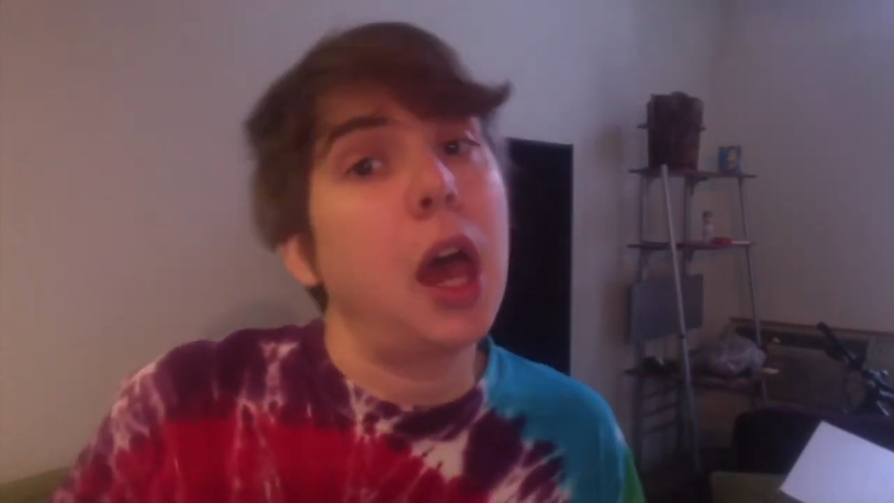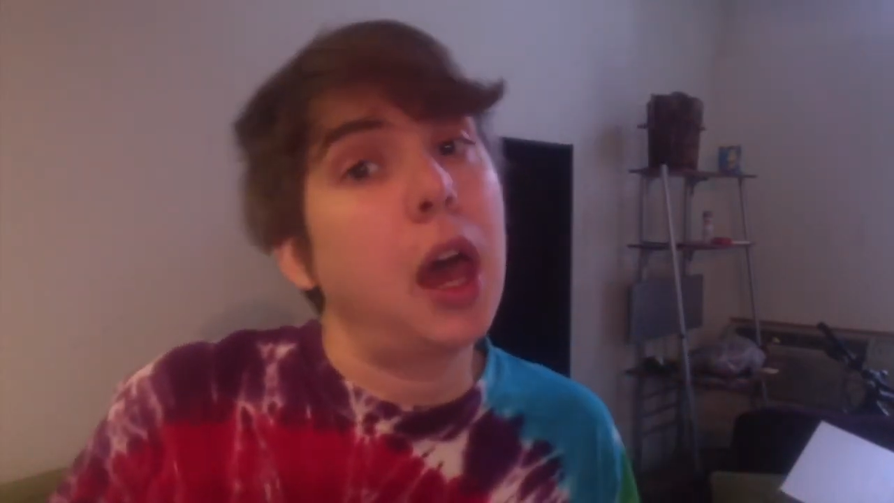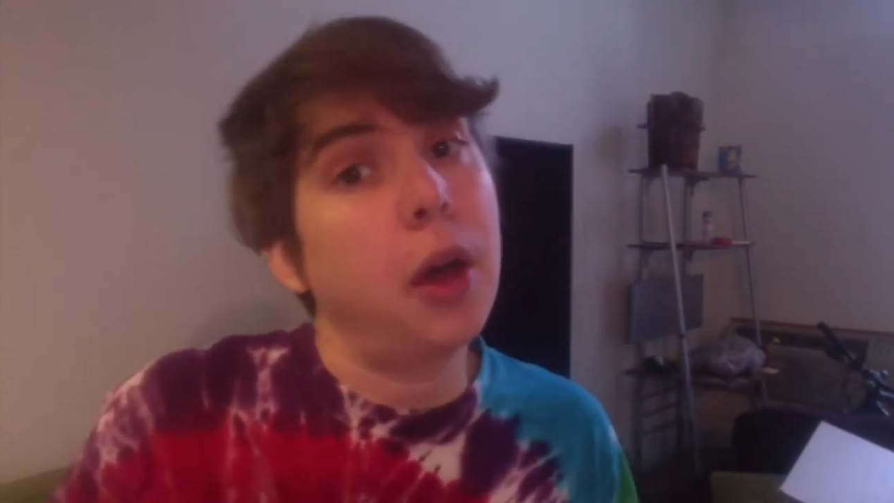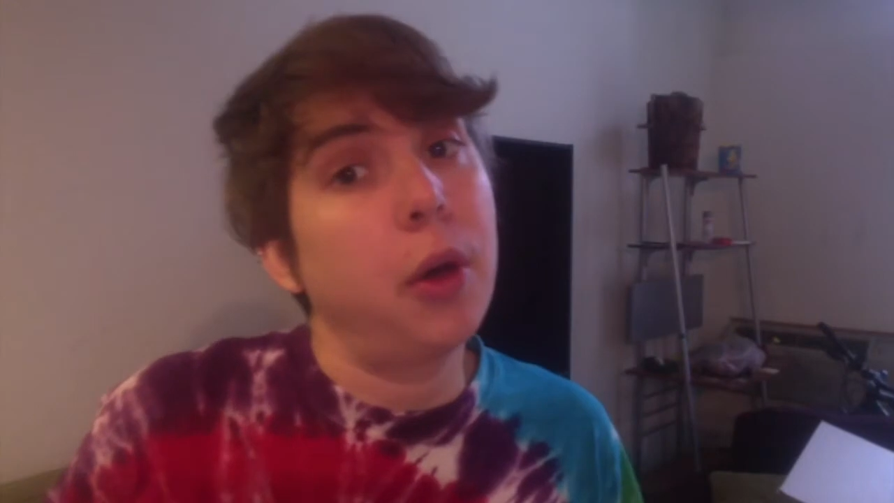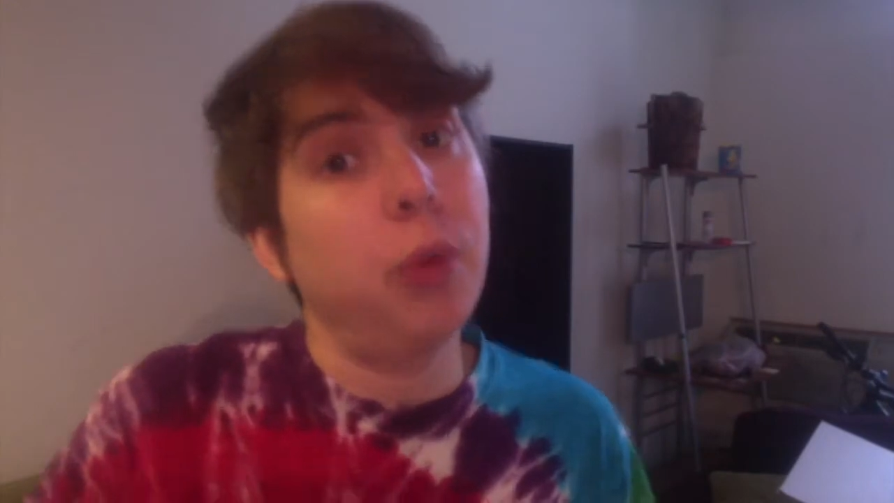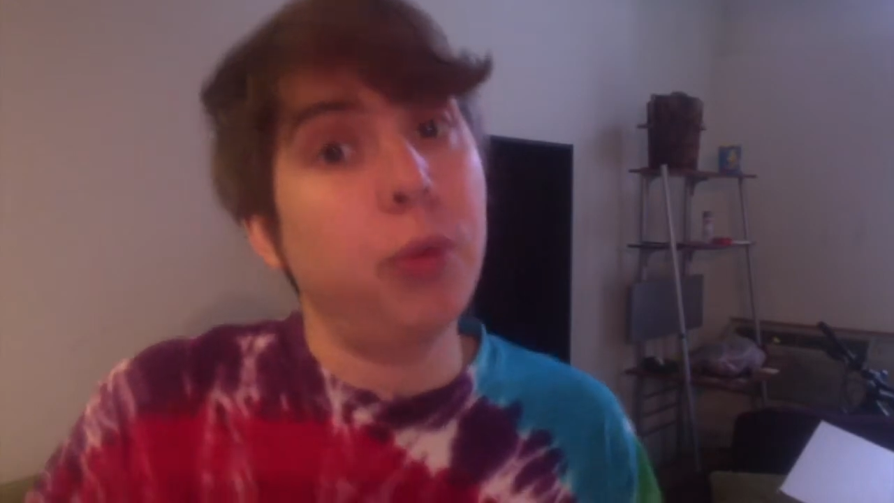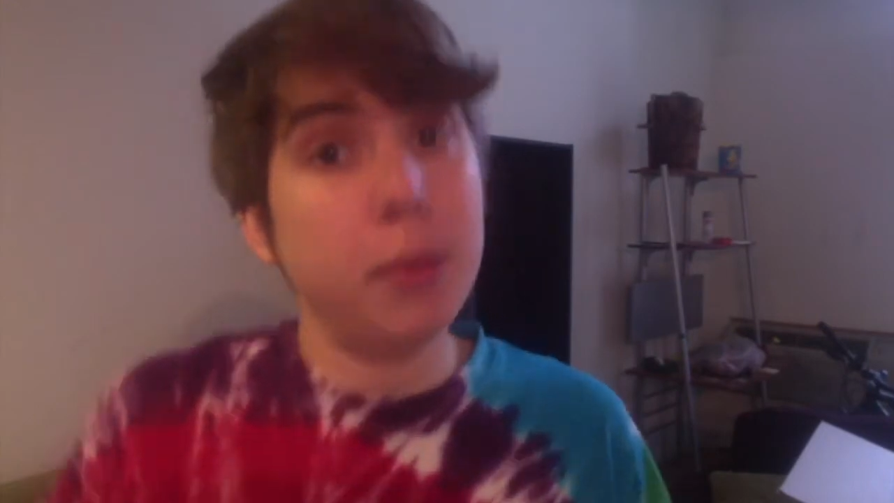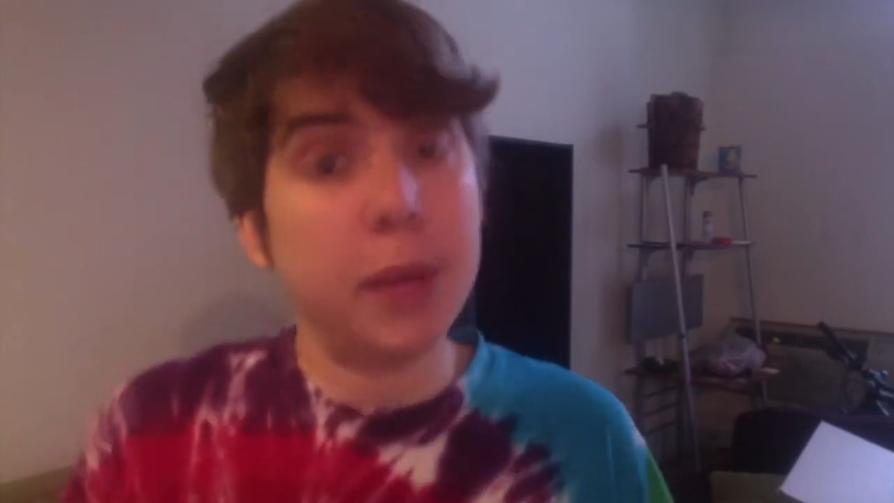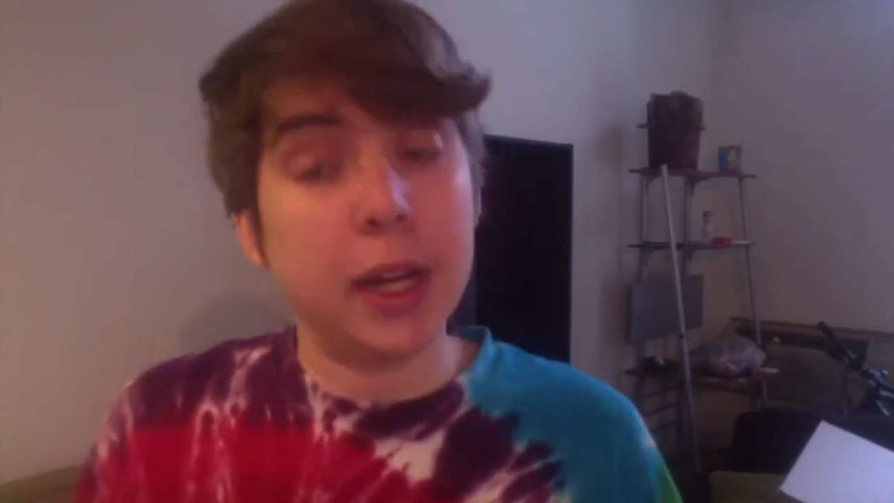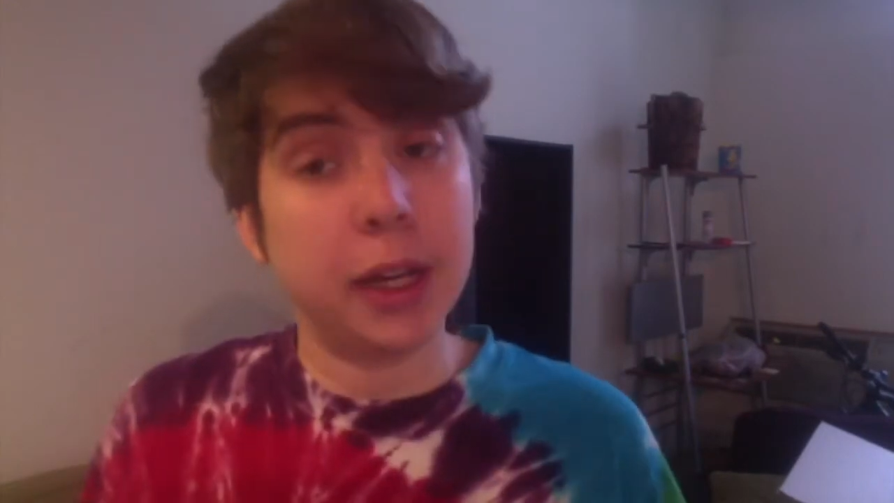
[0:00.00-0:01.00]
a
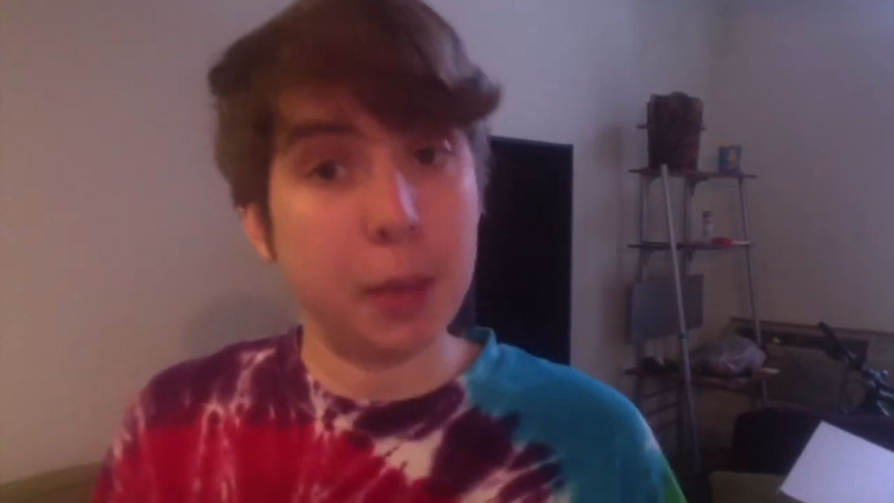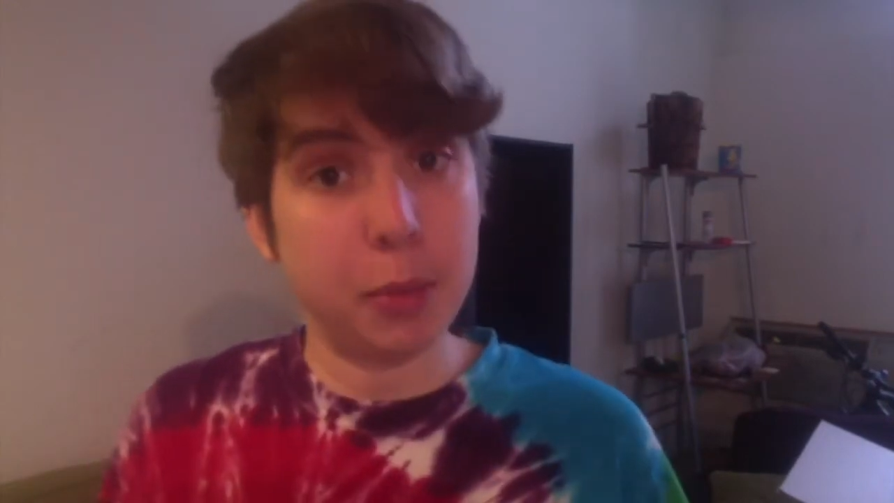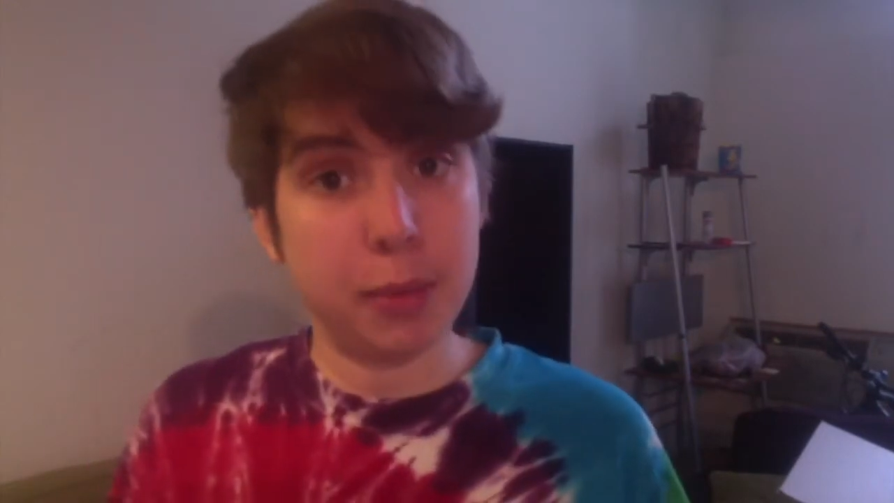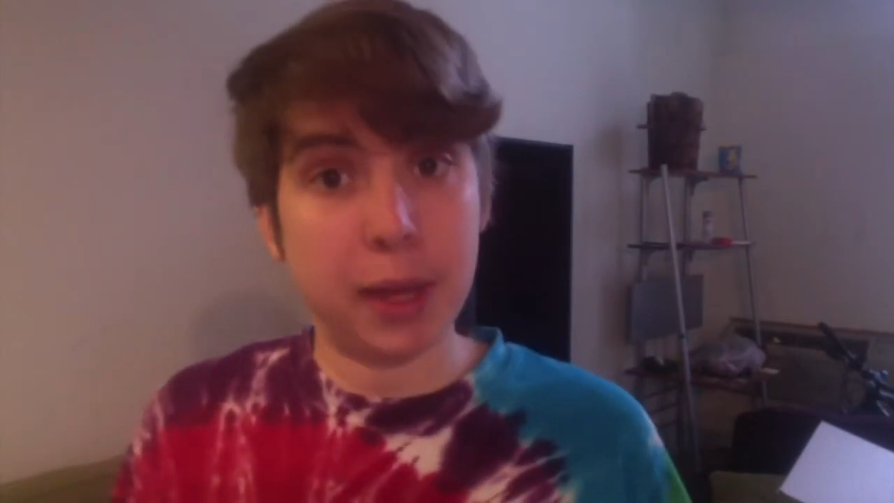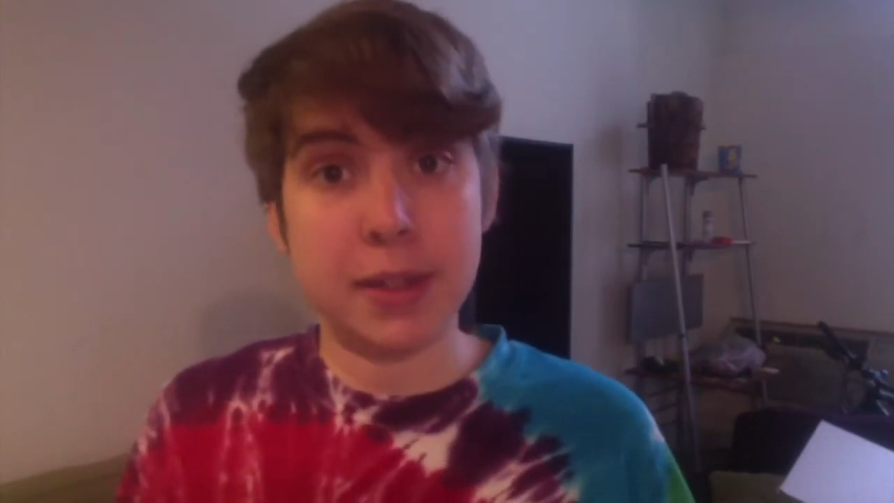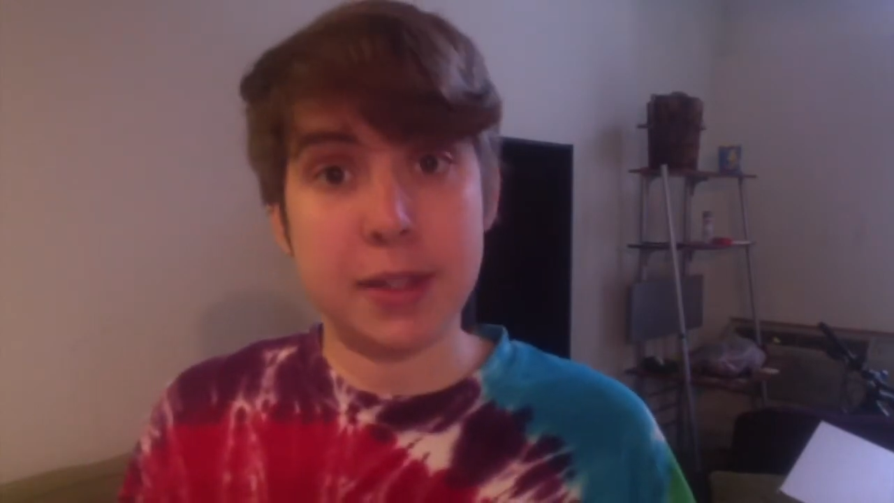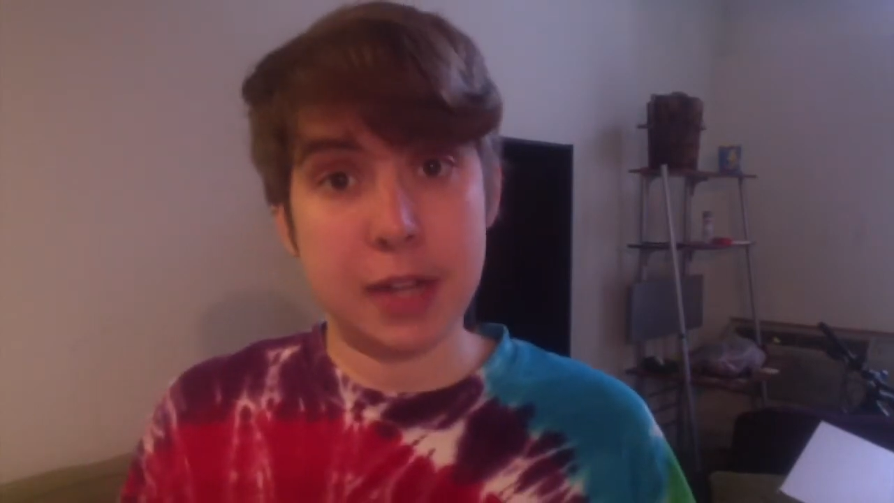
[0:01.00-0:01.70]
woman a couple mats